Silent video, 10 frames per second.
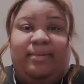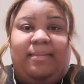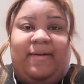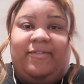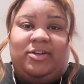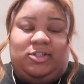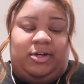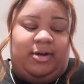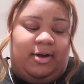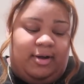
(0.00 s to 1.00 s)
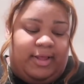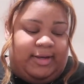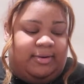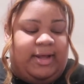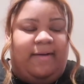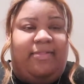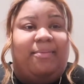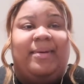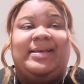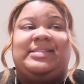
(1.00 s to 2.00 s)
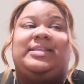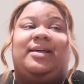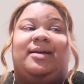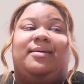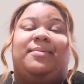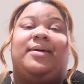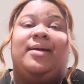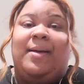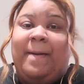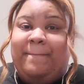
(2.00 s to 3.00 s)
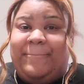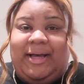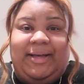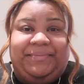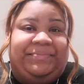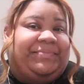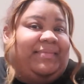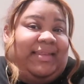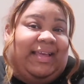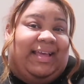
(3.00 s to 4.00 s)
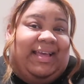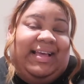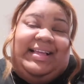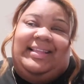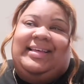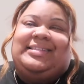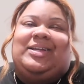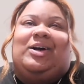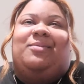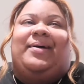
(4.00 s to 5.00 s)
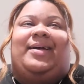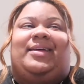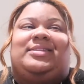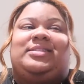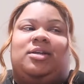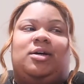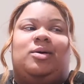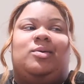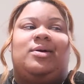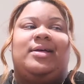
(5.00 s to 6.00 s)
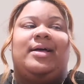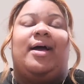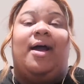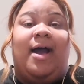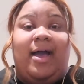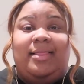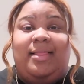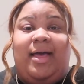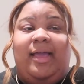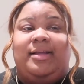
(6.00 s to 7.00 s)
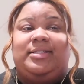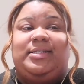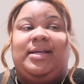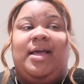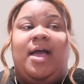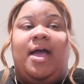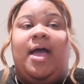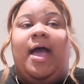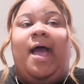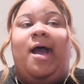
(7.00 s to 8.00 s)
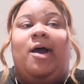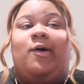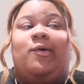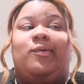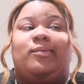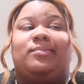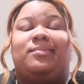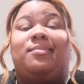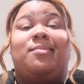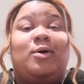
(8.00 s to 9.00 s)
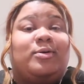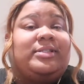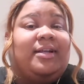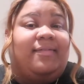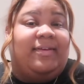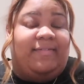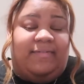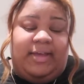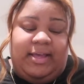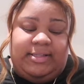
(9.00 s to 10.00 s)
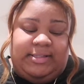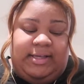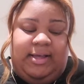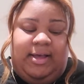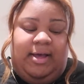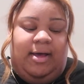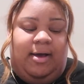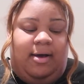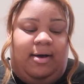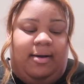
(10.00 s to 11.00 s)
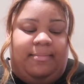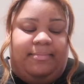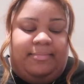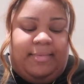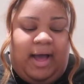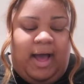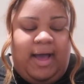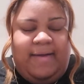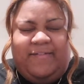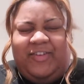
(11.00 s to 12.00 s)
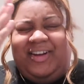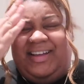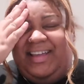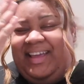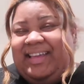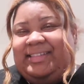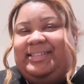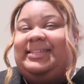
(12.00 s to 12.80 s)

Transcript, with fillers: to be my first trial haul, I don't have the best setup, but let's talk about it. So I liked how most of it fit. Um, I forget